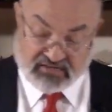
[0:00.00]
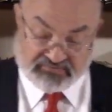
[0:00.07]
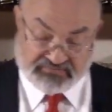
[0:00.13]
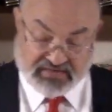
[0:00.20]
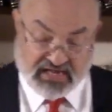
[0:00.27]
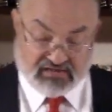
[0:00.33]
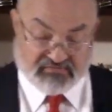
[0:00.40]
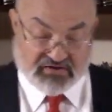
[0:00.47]

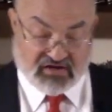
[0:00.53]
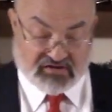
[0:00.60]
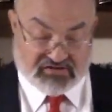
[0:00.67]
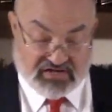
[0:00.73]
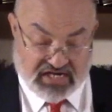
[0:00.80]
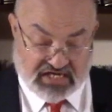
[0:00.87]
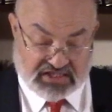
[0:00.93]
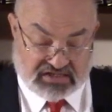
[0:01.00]
And that's because
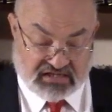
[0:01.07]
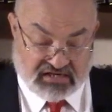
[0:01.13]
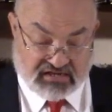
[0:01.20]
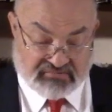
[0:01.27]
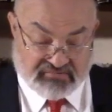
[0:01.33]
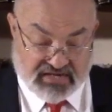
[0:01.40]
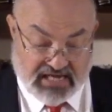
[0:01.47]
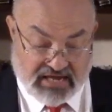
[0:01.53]
Yiddish
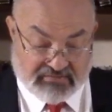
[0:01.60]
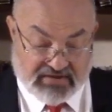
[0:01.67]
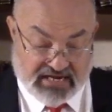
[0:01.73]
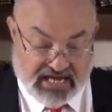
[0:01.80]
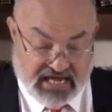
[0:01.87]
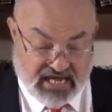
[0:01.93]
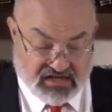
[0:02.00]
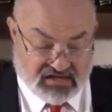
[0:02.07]
became an
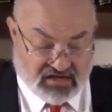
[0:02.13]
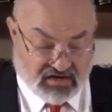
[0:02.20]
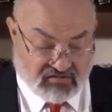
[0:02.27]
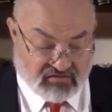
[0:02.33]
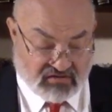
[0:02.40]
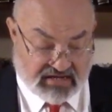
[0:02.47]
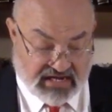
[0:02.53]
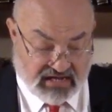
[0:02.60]

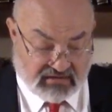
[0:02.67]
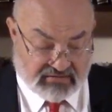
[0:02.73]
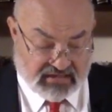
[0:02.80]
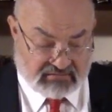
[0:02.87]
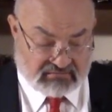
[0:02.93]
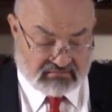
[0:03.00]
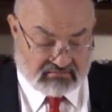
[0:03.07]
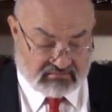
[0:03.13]
integral element
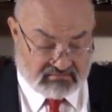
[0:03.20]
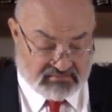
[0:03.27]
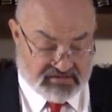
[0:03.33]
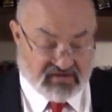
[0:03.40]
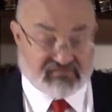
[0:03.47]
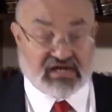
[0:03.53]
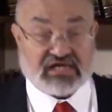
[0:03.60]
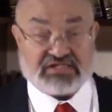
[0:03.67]

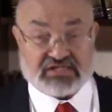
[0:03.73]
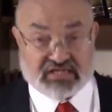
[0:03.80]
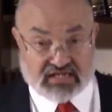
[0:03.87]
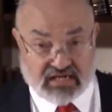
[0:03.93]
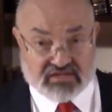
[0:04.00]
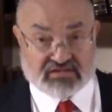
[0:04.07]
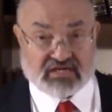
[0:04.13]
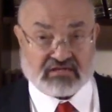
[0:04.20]
of
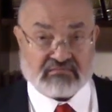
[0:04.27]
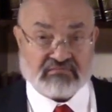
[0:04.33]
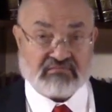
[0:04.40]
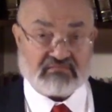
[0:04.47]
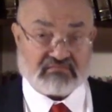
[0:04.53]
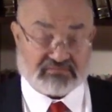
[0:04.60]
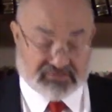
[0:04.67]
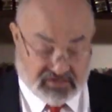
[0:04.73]
Ashkenazi
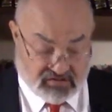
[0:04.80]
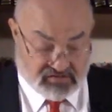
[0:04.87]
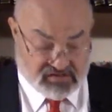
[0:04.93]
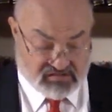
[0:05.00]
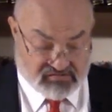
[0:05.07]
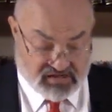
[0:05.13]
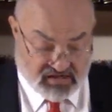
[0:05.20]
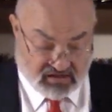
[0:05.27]

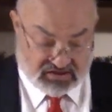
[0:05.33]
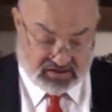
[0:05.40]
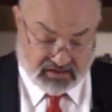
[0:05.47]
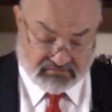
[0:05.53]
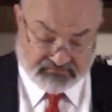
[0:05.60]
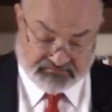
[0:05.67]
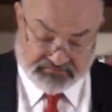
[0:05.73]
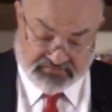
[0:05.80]
Judaism
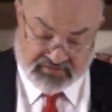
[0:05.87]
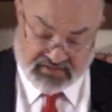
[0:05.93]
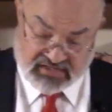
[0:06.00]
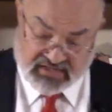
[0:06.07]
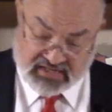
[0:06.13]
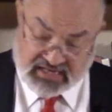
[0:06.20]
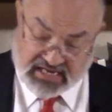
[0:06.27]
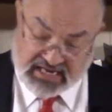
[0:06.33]
culture,
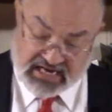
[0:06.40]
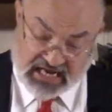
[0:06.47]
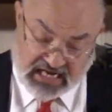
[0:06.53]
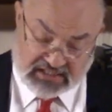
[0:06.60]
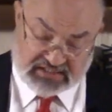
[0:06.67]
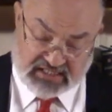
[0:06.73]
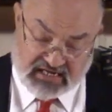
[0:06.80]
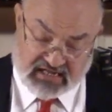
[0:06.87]
and
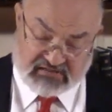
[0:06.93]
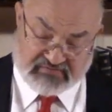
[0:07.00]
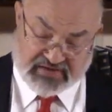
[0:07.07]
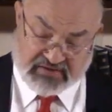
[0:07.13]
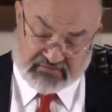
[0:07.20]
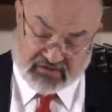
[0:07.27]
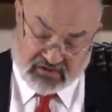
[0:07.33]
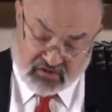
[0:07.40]
Ashkenaz
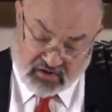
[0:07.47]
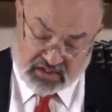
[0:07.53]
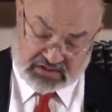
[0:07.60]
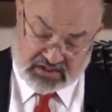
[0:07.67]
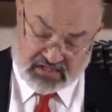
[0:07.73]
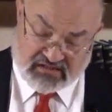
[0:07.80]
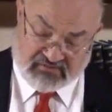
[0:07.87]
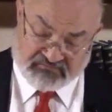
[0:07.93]
became the
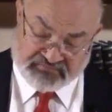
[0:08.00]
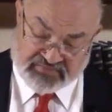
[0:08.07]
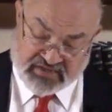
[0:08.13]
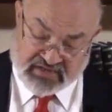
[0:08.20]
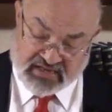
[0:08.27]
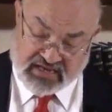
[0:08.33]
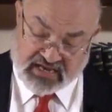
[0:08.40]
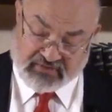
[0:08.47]
largest
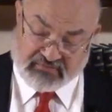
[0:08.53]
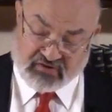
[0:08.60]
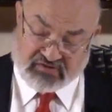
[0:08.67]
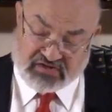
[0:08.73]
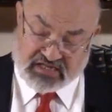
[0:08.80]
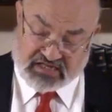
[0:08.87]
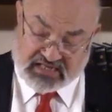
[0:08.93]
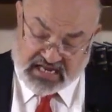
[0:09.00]
and
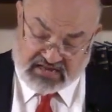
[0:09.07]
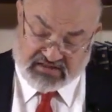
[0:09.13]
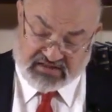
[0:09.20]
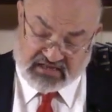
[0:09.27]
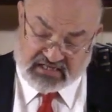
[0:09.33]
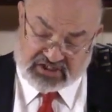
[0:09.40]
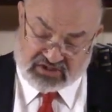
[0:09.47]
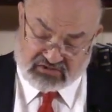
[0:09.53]
most
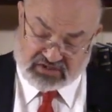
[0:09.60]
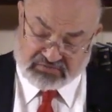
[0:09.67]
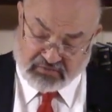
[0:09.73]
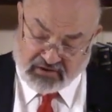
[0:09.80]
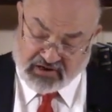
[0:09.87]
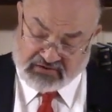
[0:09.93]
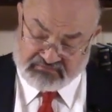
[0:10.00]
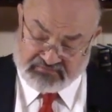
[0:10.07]
intensely Jewish
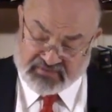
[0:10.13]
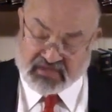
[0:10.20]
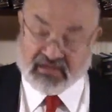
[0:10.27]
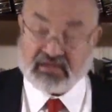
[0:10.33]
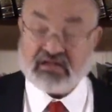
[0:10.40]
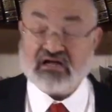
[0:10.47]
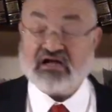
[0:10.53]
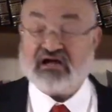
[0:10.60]
part
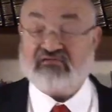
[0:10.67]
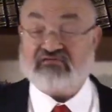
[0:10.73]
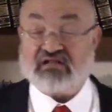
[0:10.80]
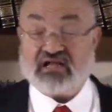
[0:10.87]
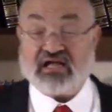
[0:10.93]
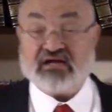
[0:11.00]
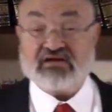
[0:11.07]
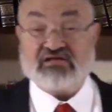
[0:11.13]
of
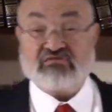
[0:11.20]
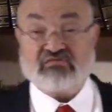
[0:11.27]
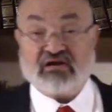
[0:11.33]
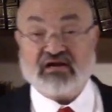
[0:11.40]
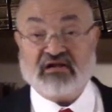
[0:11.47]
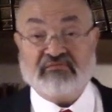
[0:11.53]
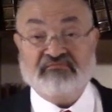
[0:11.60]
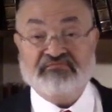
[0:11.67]
Klal
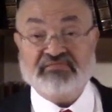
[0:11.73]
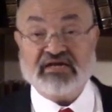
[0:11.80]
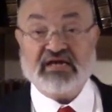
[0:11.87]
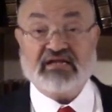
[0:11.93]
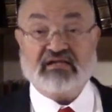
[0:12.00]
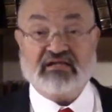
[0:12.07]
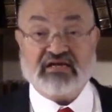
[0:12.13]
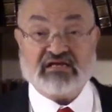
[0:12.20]
Yisrael
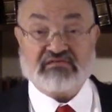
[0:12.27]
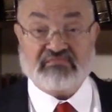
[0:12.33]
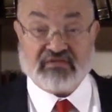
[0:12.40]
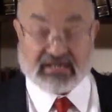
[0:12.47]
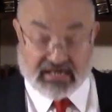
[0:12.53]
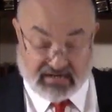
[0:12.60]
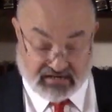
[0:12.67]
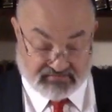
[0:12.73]
in the last
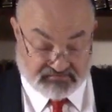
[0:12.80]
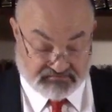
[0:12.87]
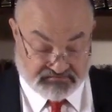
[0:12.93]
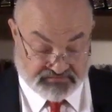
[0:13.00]
millennium.